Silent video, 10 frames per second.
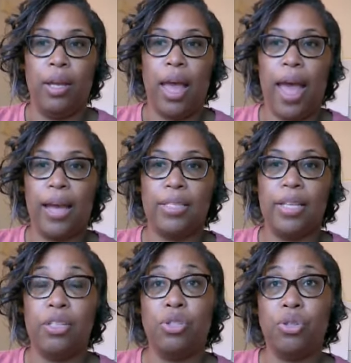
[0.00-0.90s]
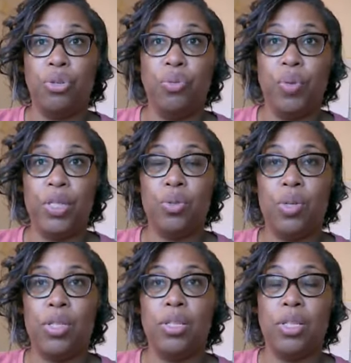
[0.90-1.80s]
access to
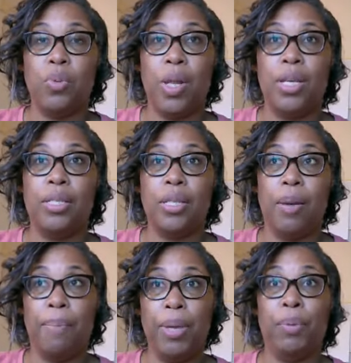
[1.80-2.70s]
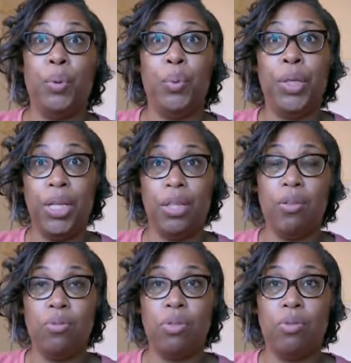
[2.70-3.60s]
resources, as well as people who need
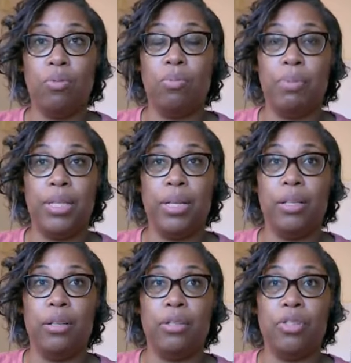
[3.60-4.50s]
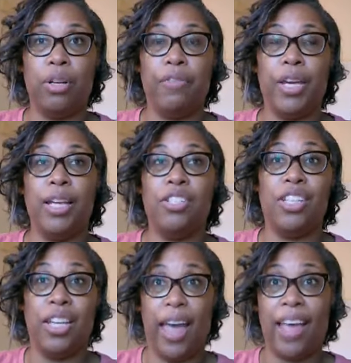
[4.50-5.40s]
those particular certifications
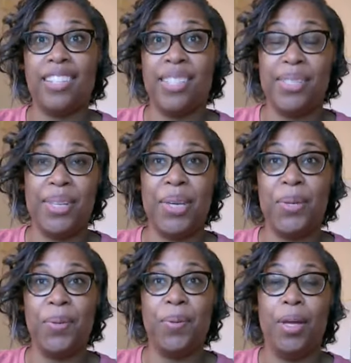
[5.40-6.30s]
get access to you.